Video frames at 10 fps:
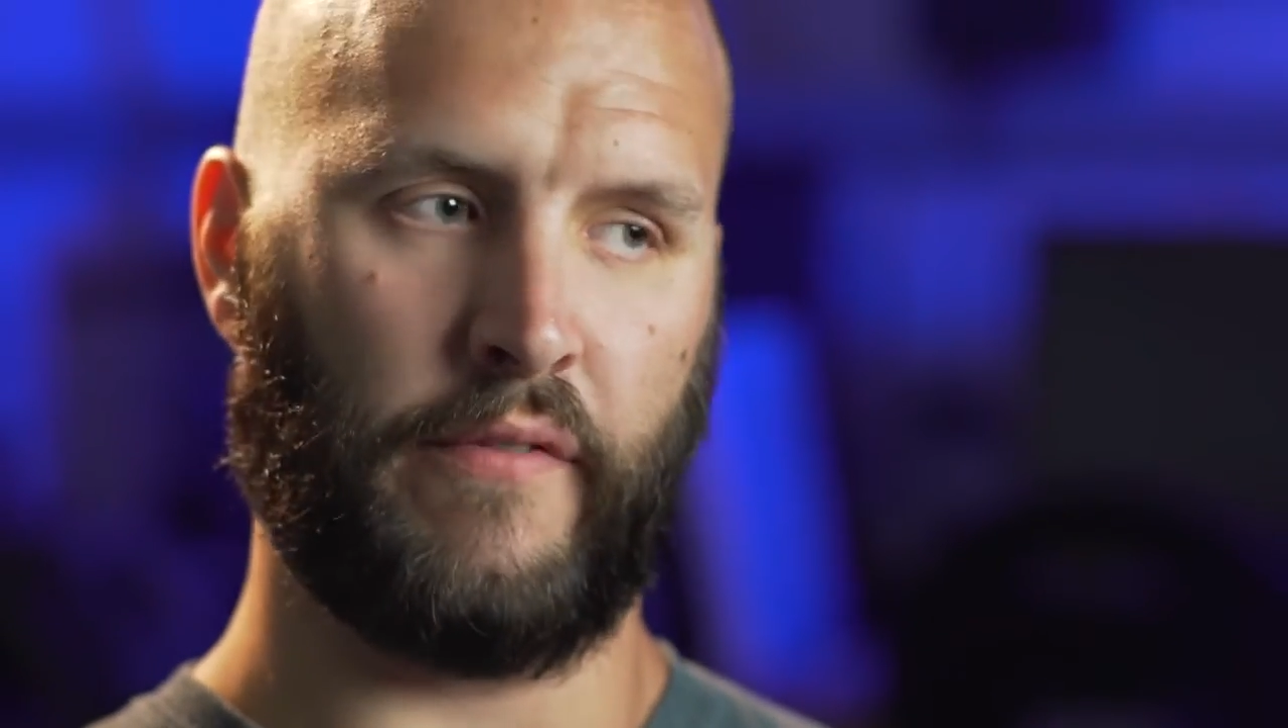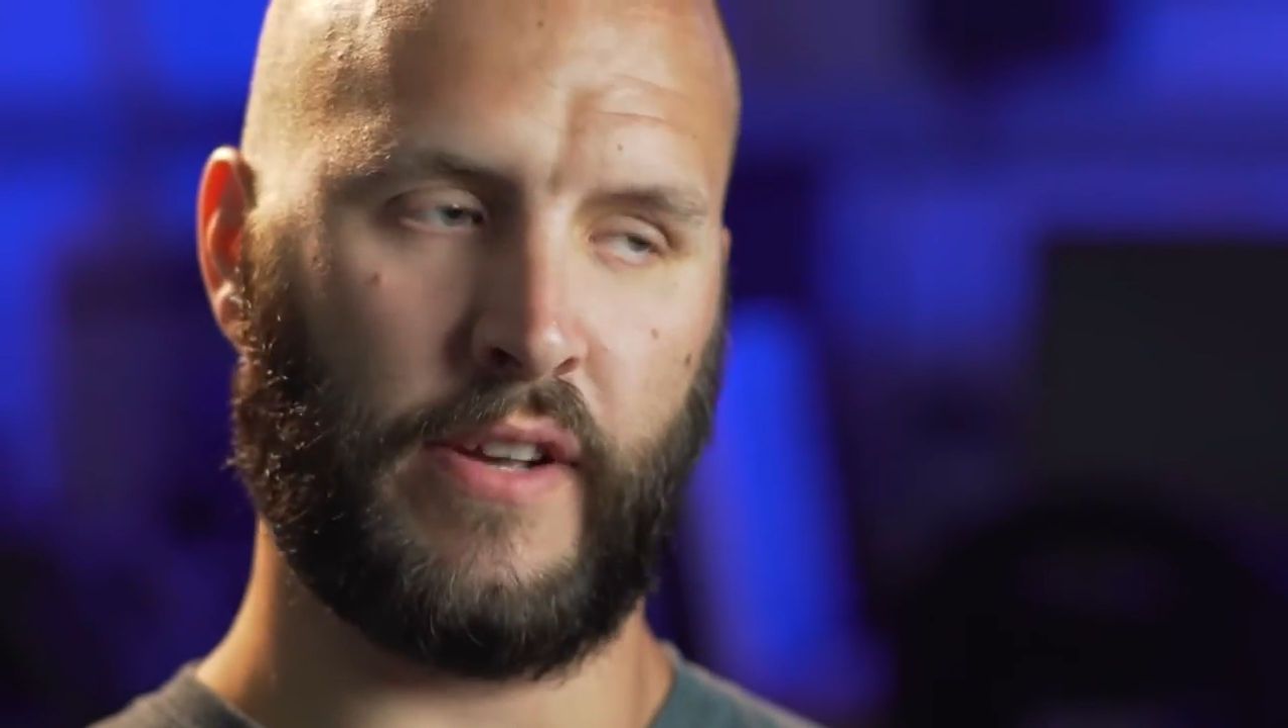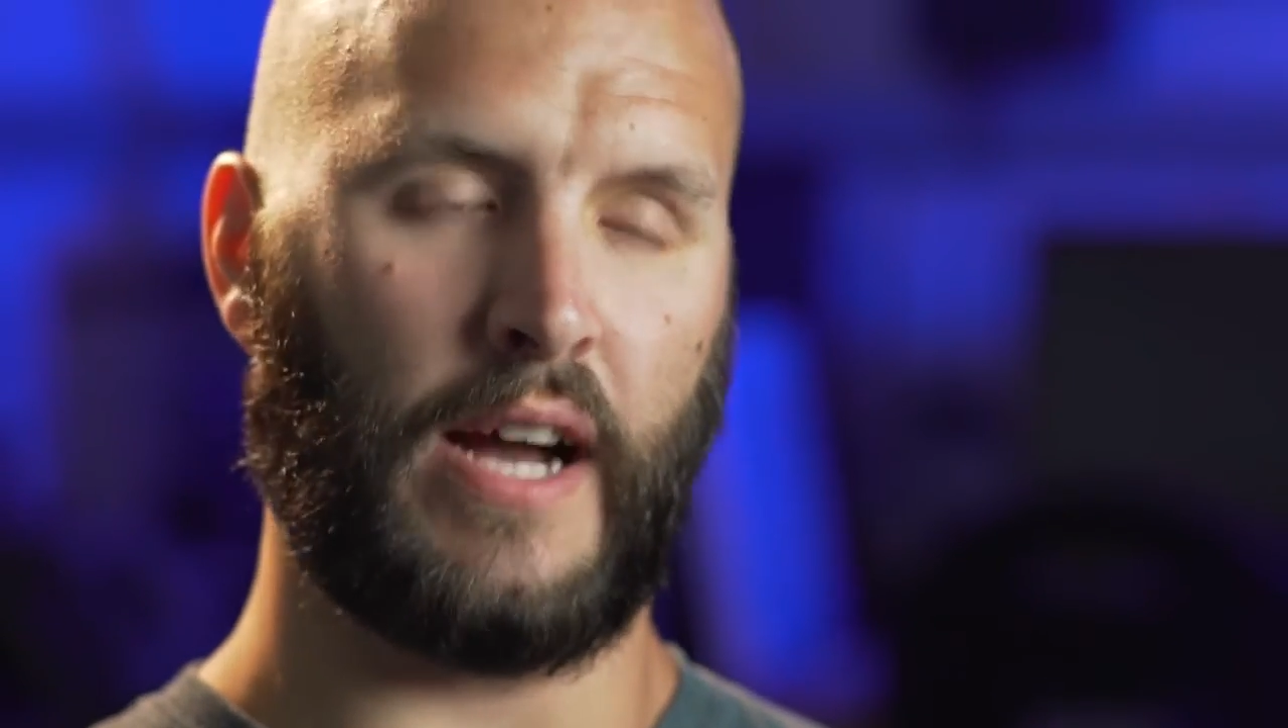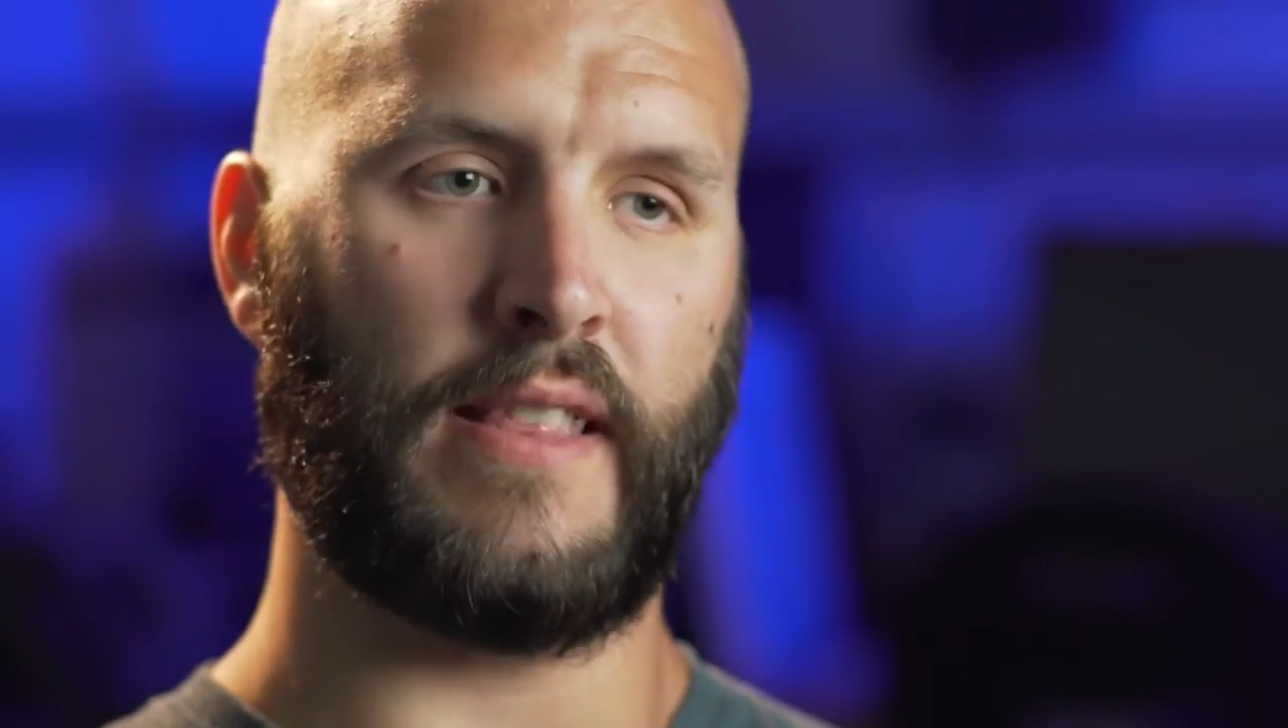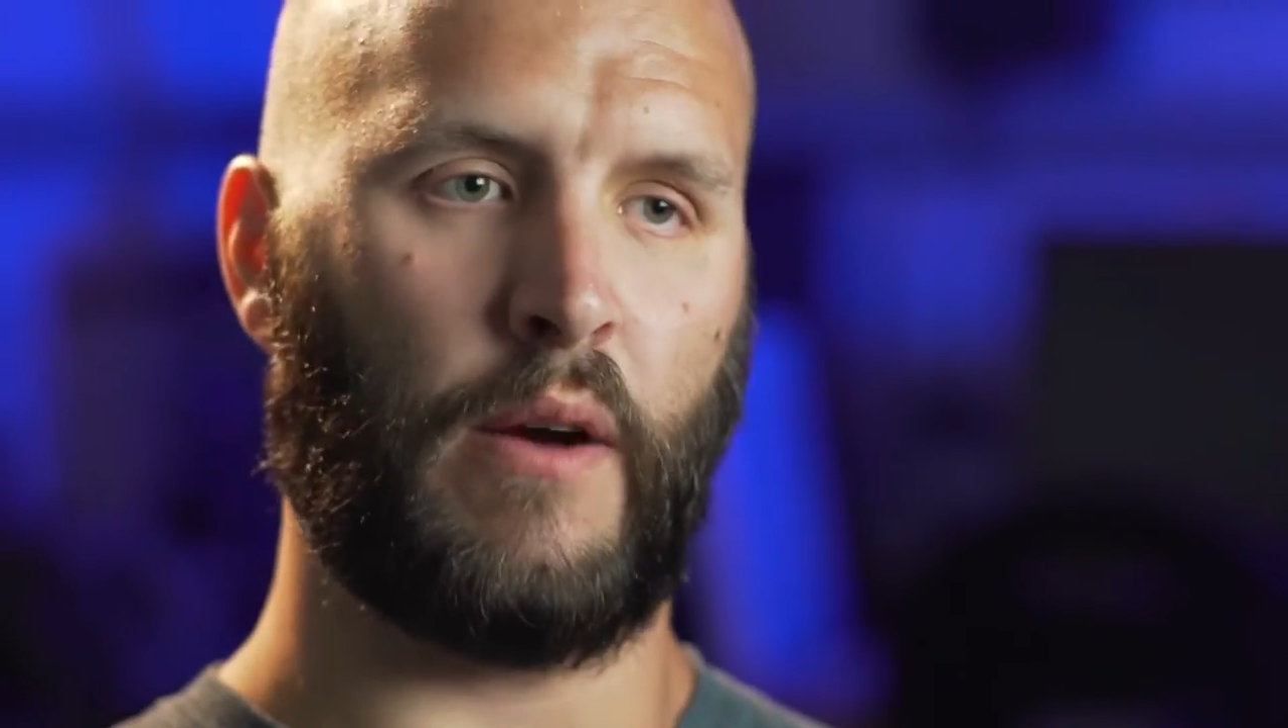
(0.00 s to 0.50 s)
have
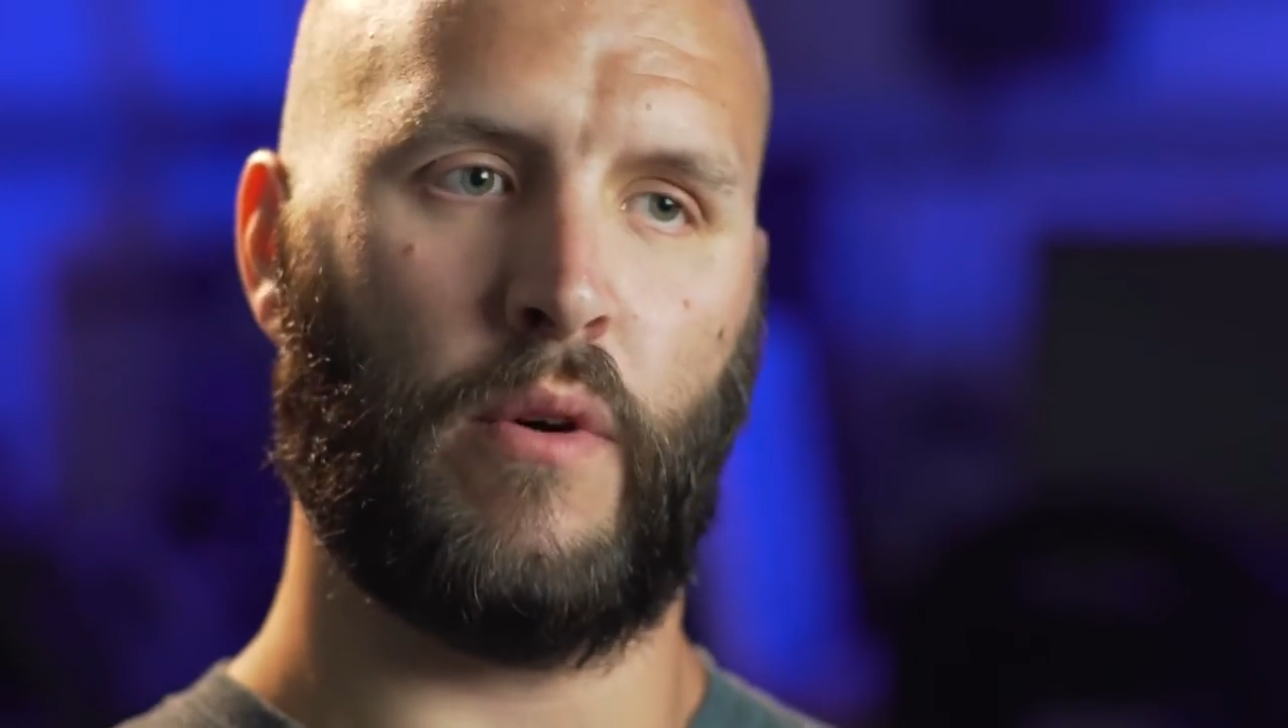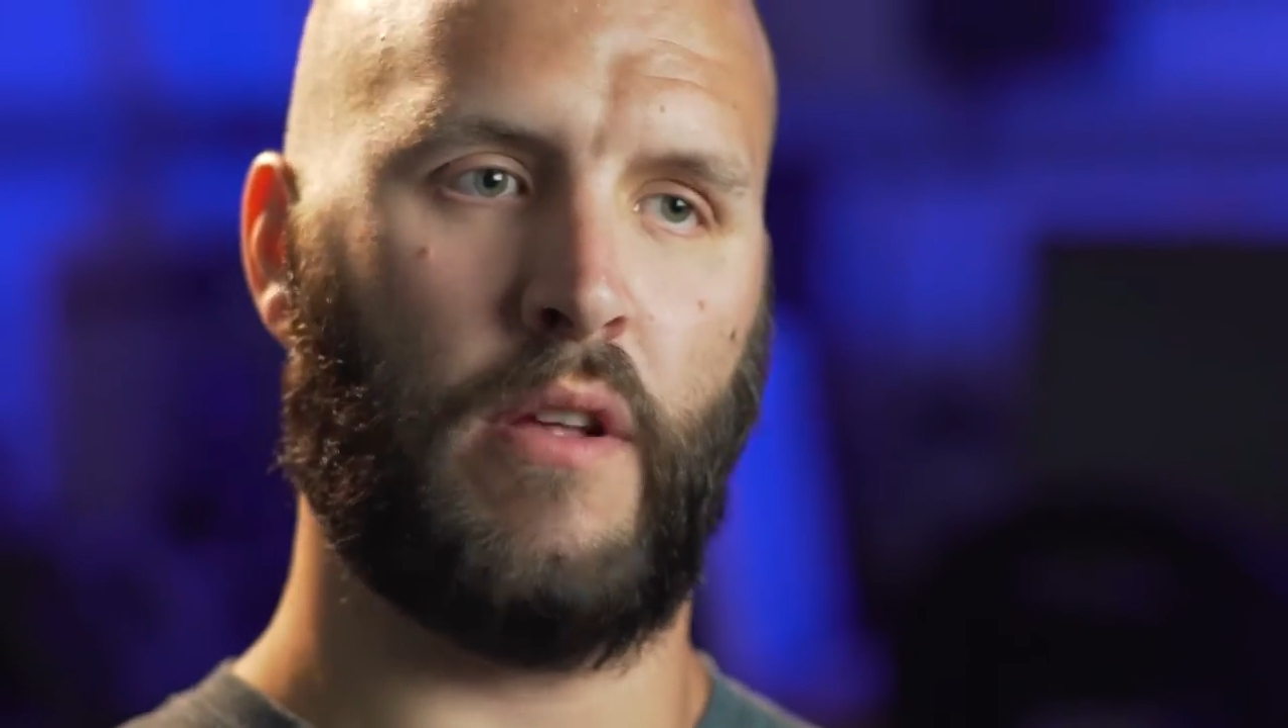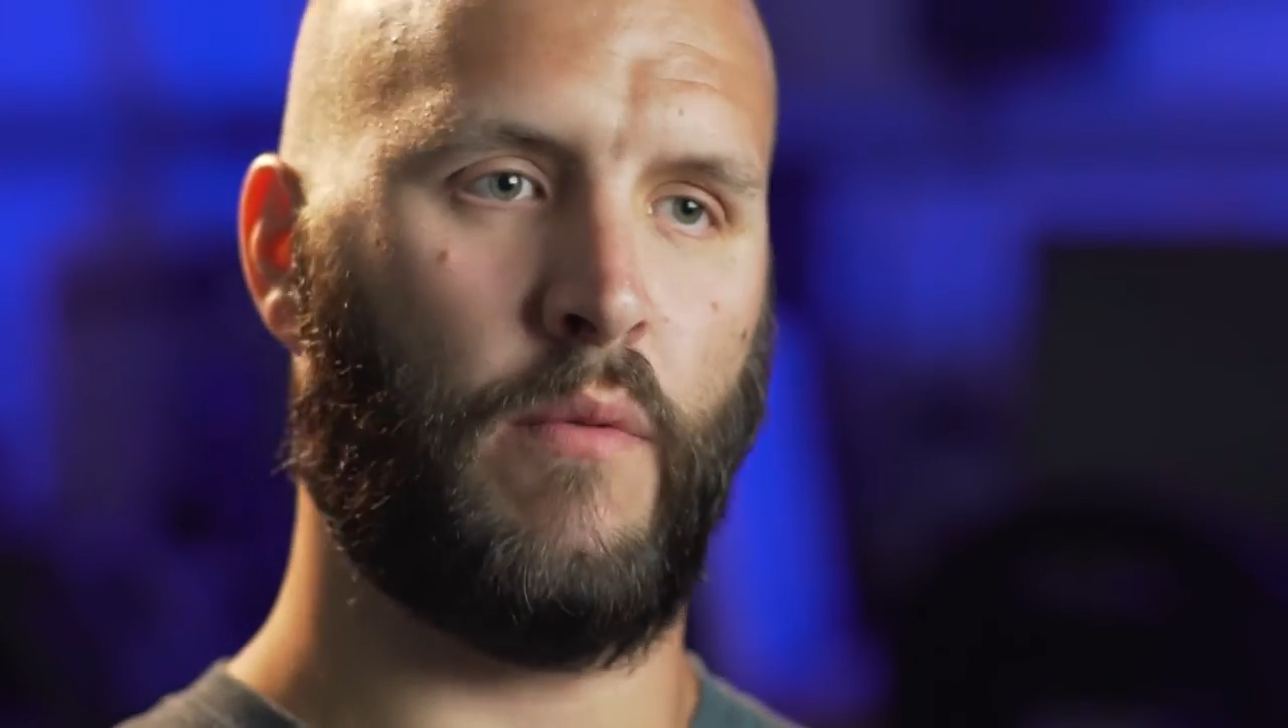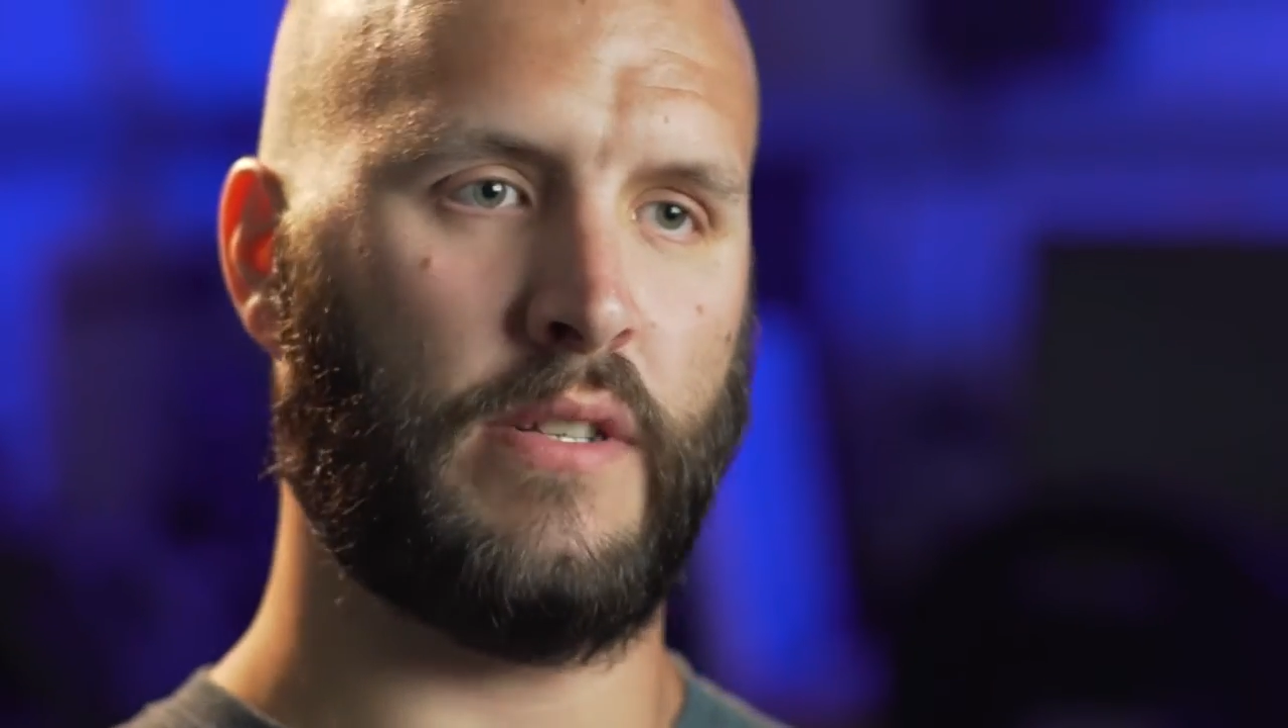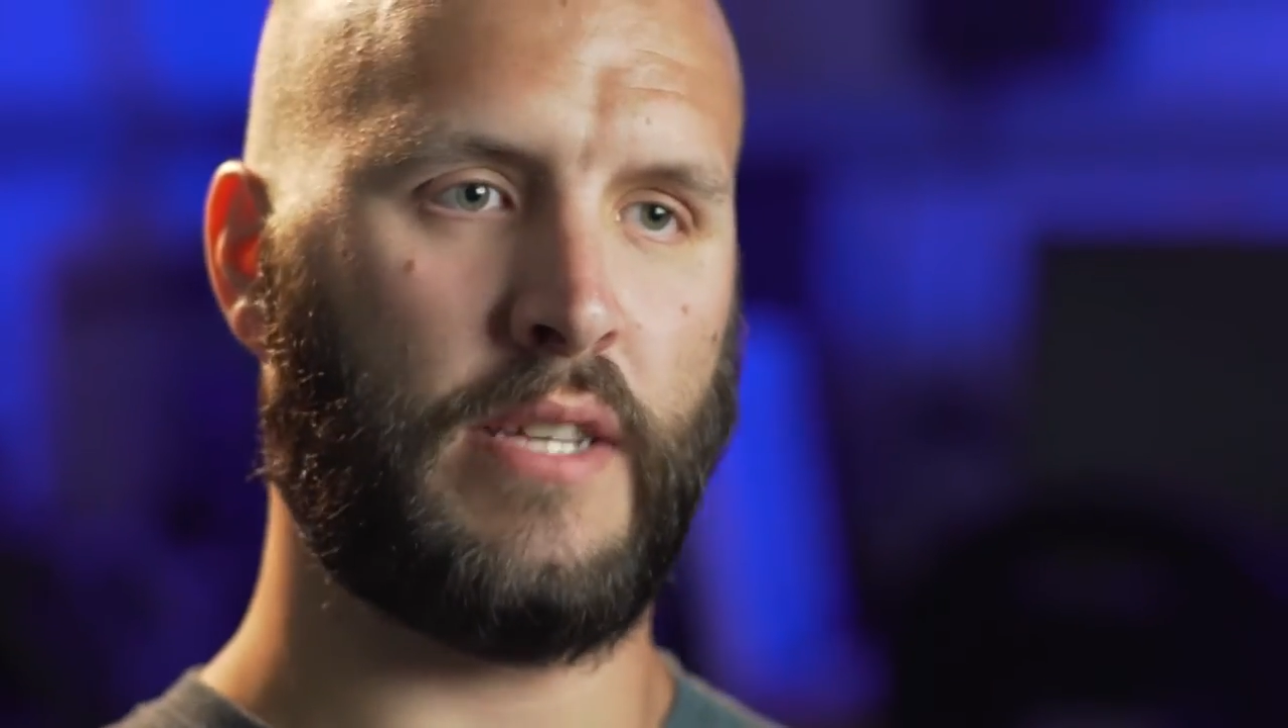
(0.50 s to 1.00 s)
got that one-on-one